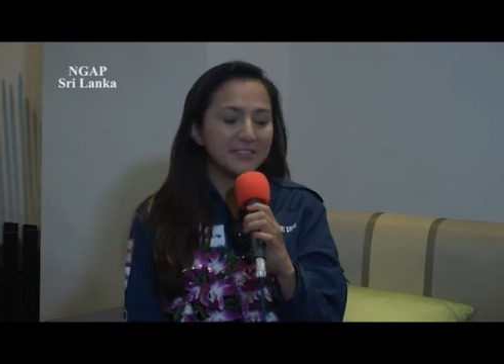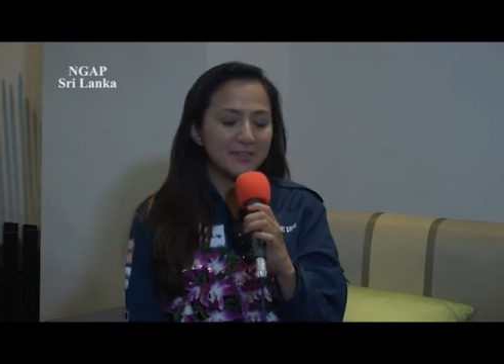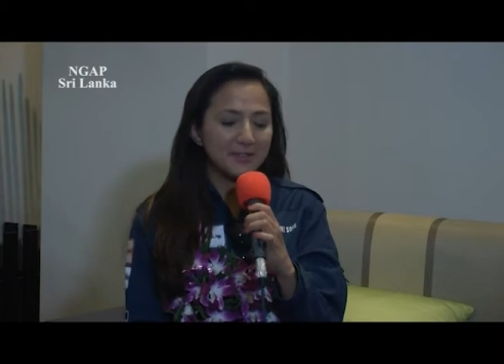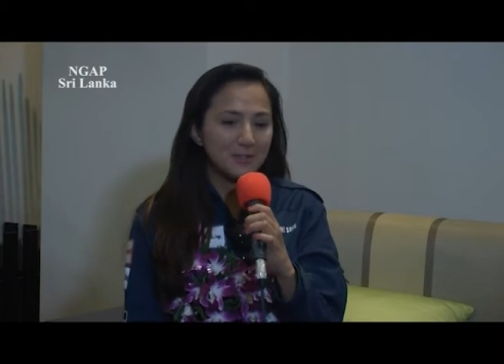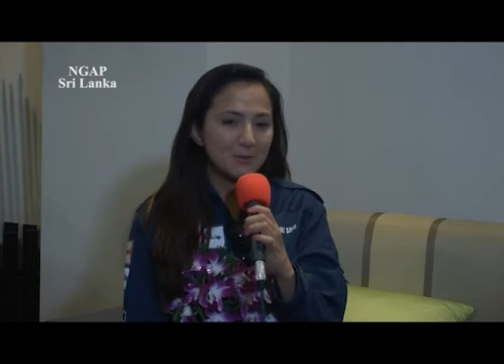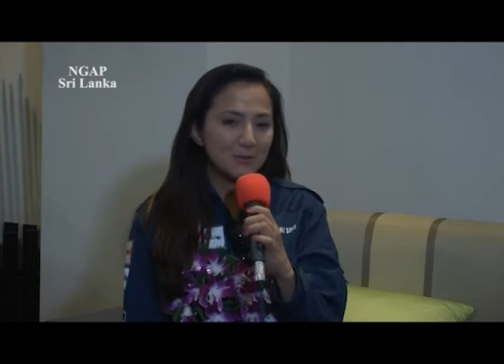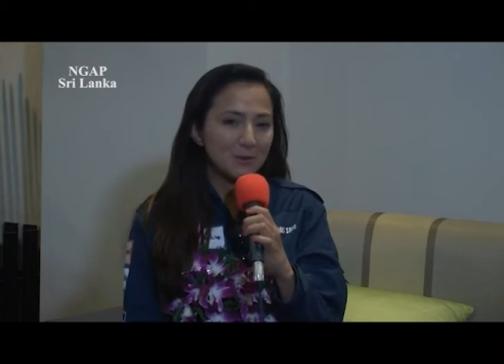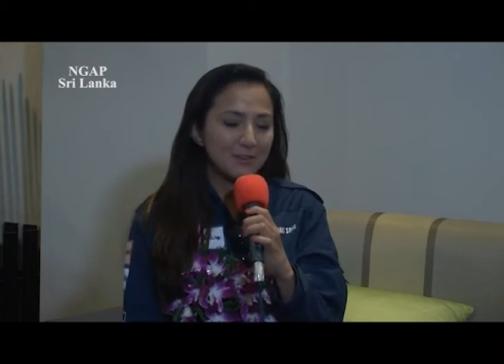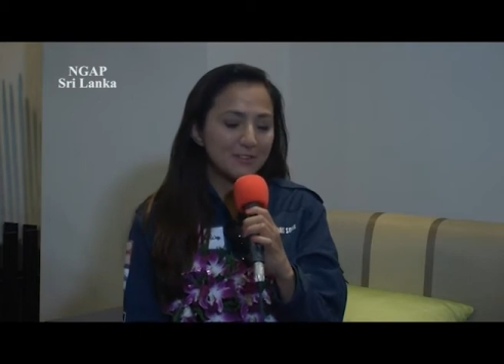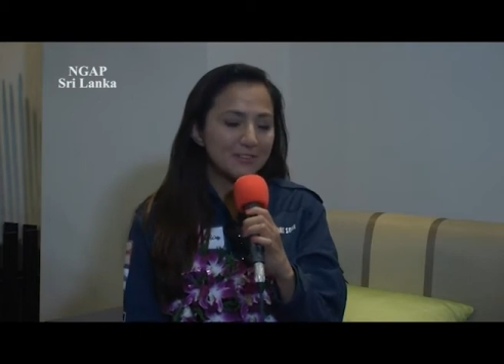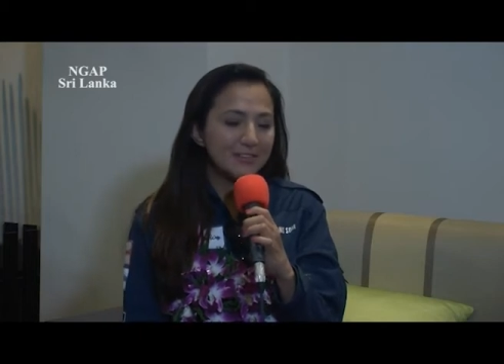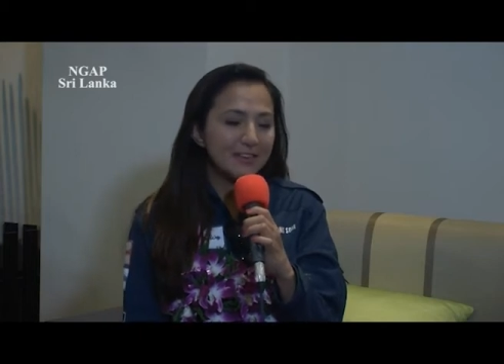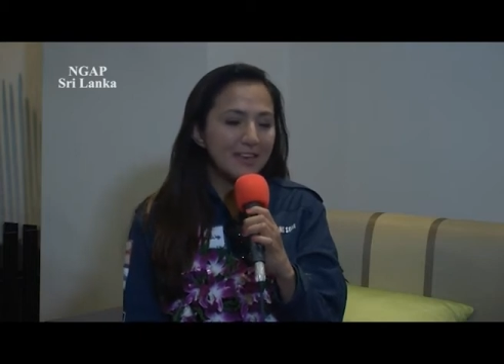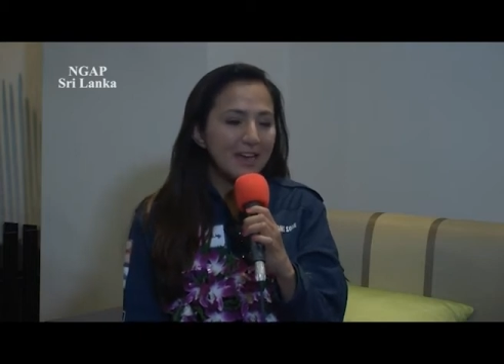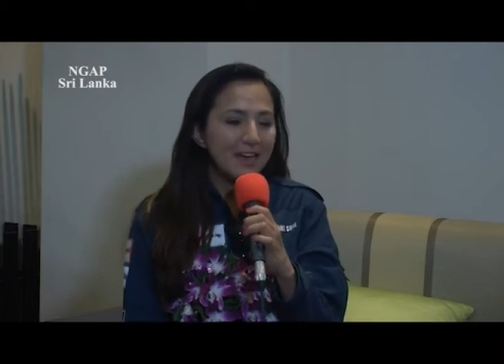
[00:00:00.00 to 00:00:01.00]
in this
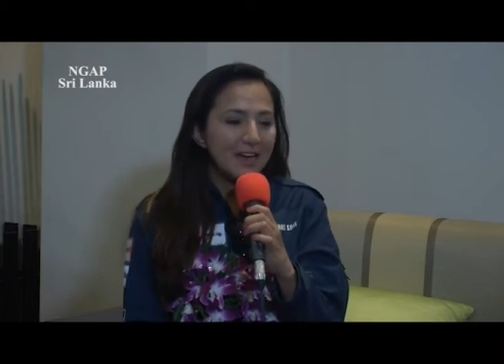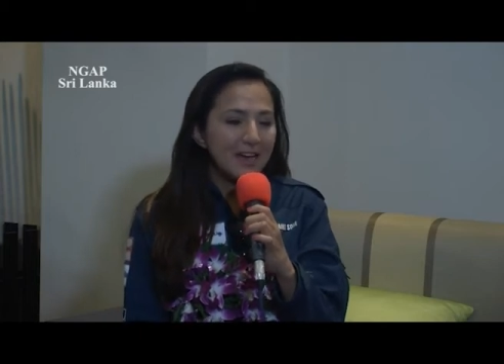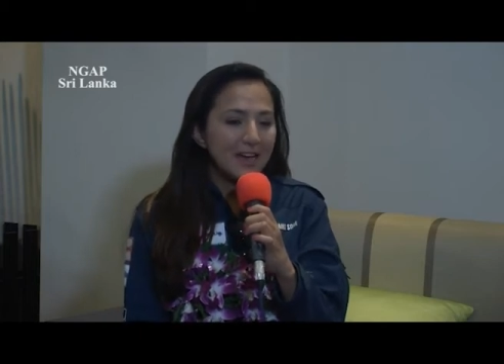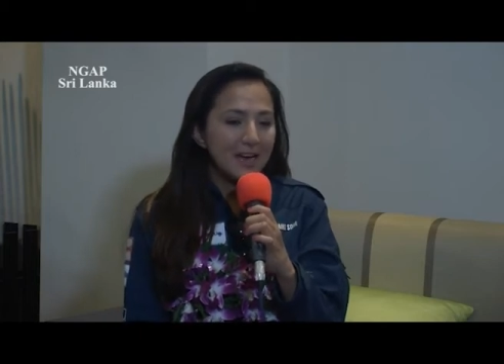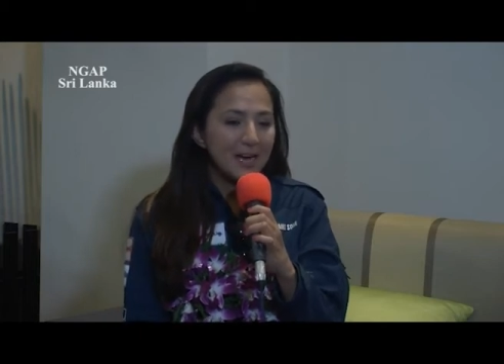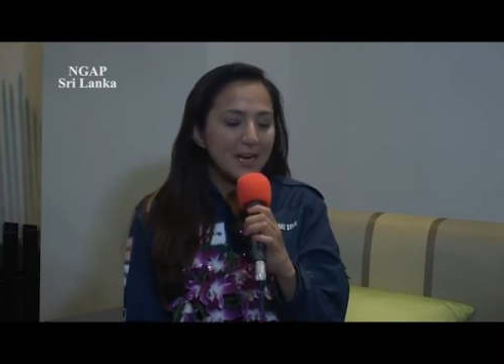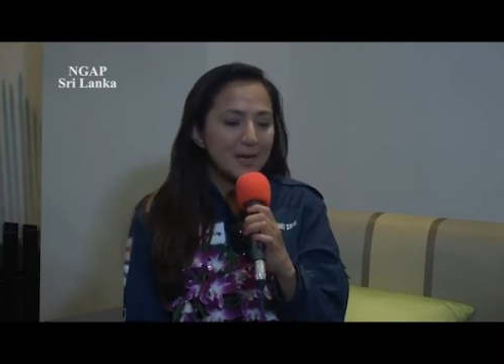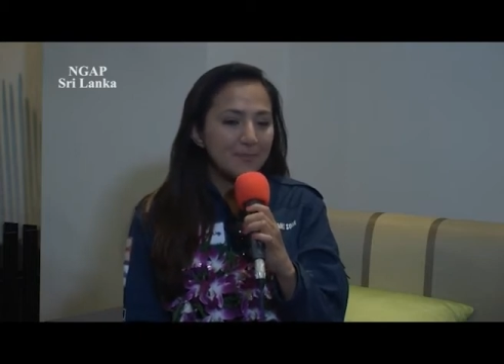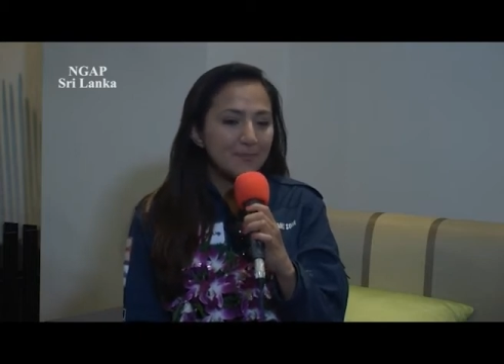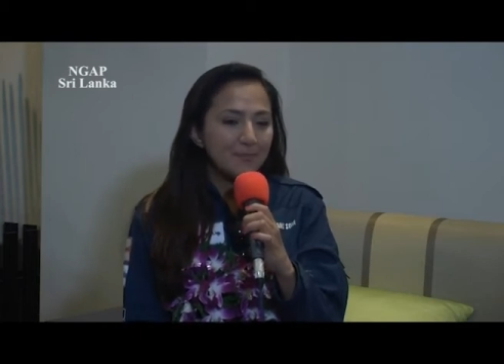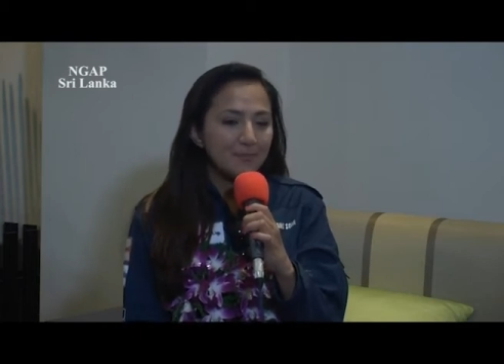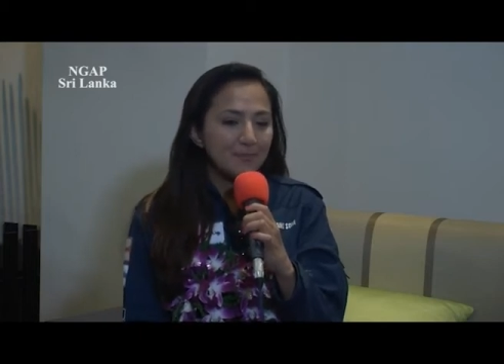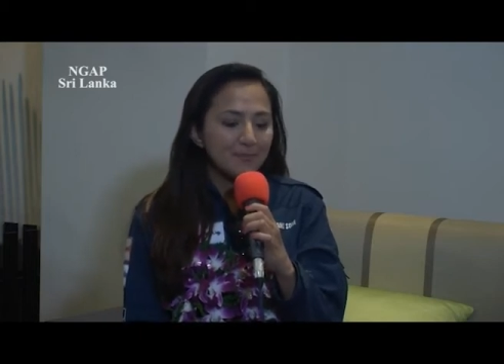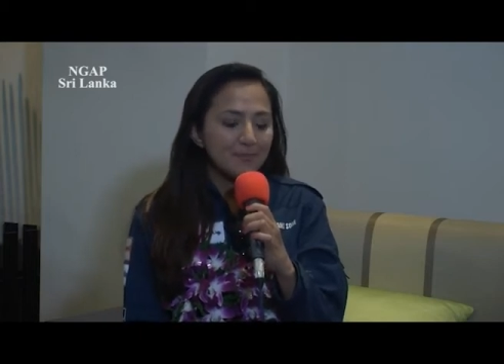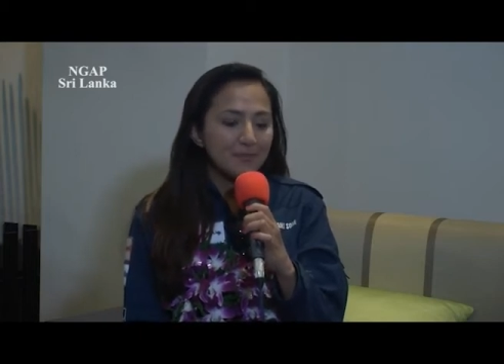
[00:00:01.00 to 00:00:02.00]
world. And